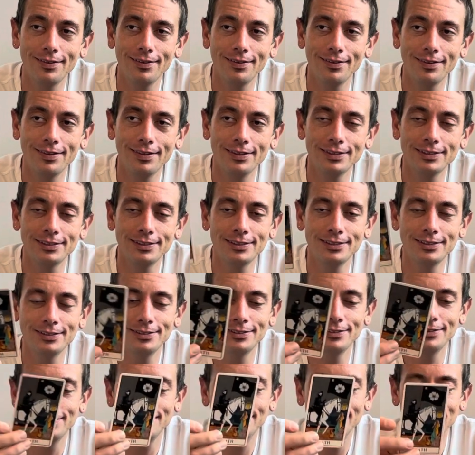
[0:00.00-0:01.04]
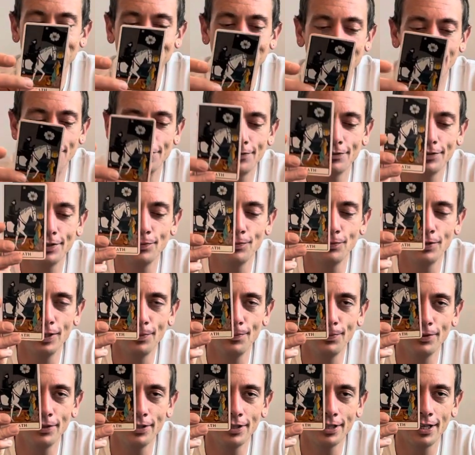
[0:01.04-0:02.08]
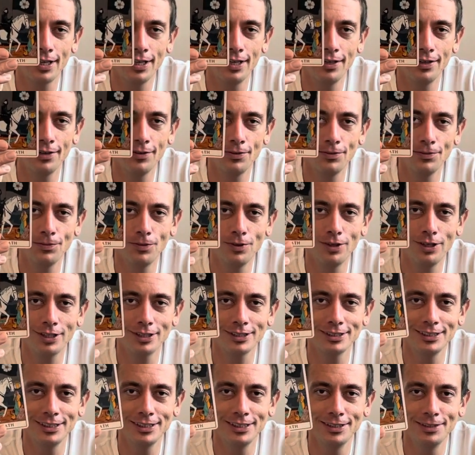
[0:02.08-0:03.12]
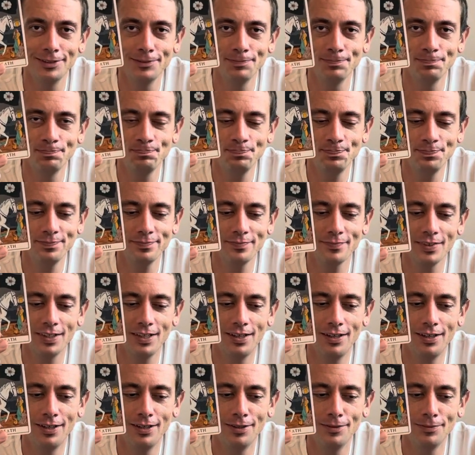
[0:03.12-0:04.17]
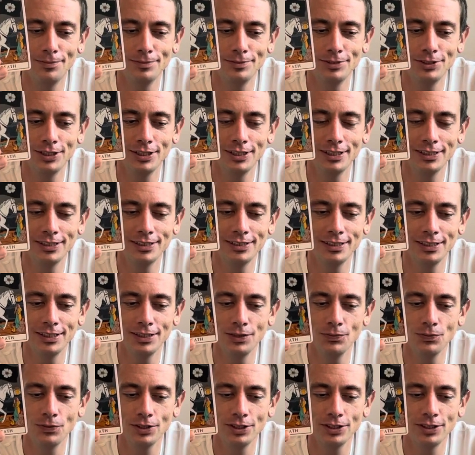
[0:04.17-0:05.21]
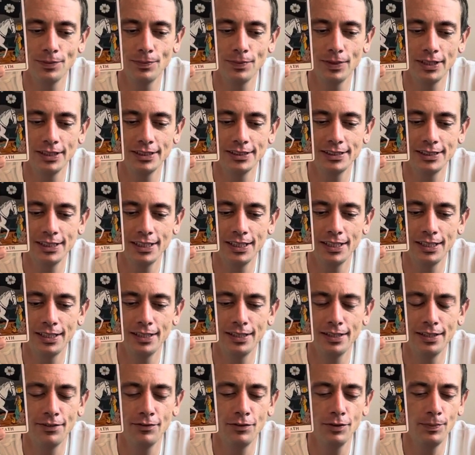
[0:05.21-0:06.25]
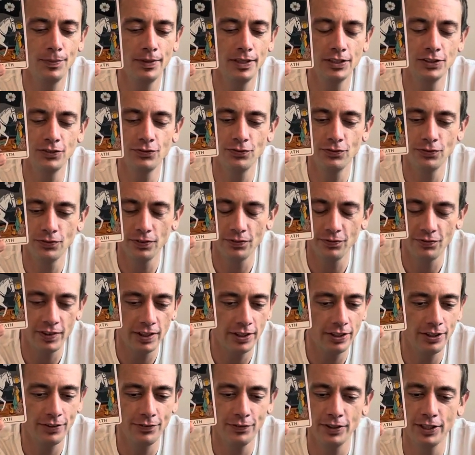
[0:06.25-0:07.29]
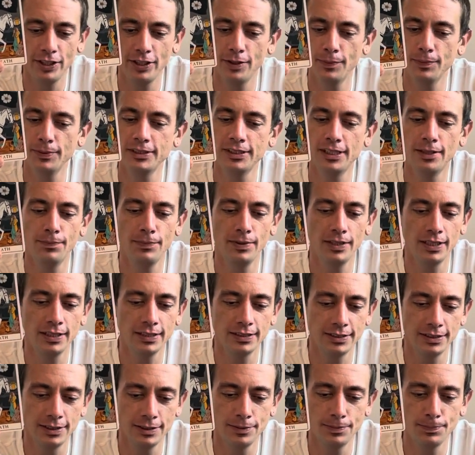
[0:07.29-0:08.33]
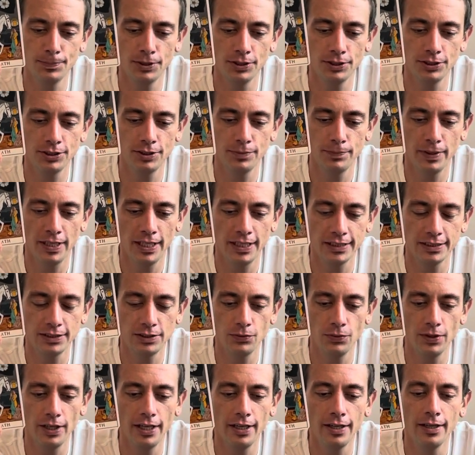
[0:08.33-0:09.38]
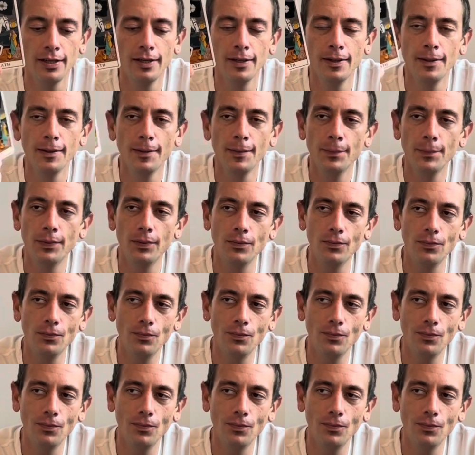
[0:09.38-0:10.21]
This, Grim Reaper kind of walks in to this scene where somebody's dead and everybody's very, very upset because this person passed away. But